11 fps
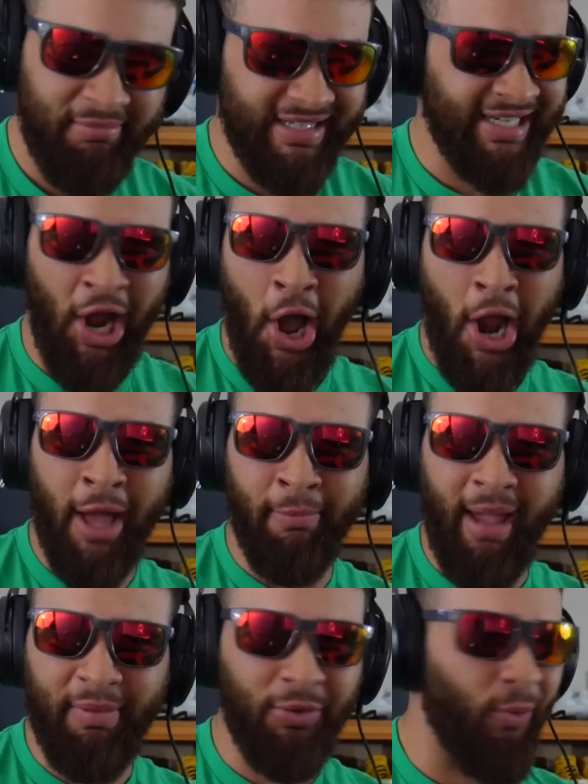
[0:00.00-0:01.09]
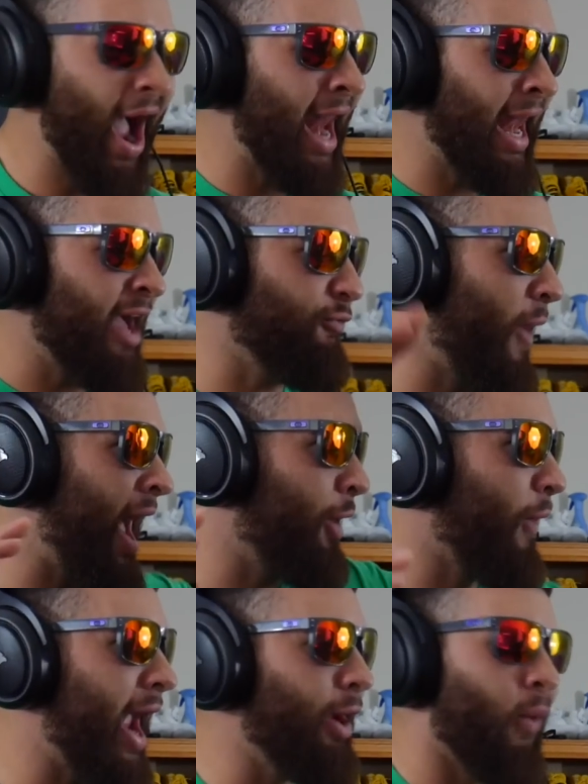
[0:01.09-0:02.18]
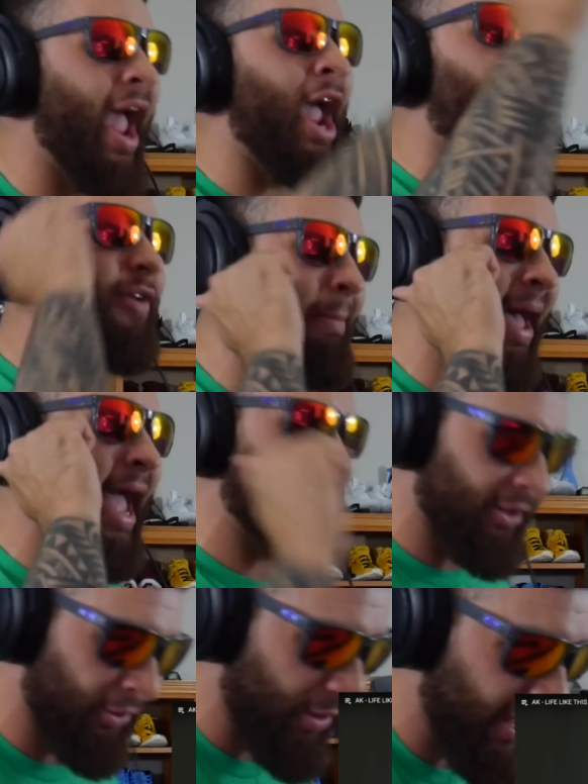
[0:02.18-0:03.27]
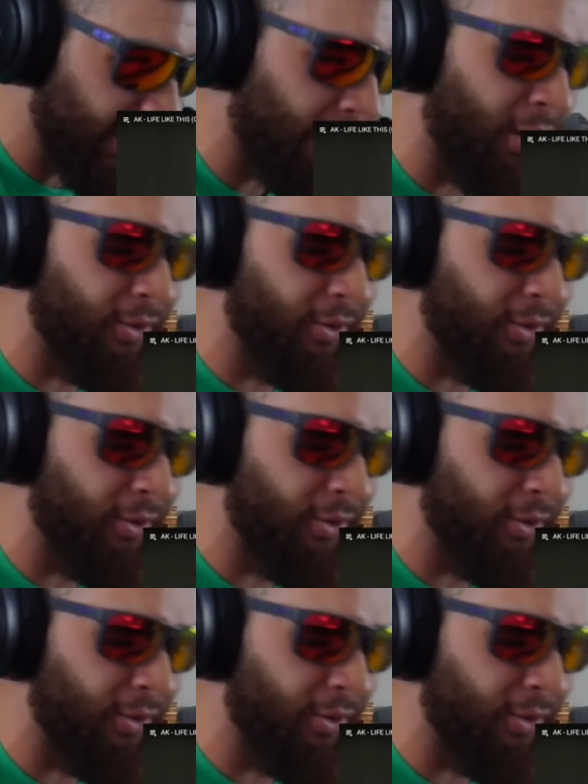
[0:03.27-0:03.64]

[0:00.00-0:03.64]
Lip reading: missing all of them, baby. Wide left, wide right, way over the back. You know what I'm saying?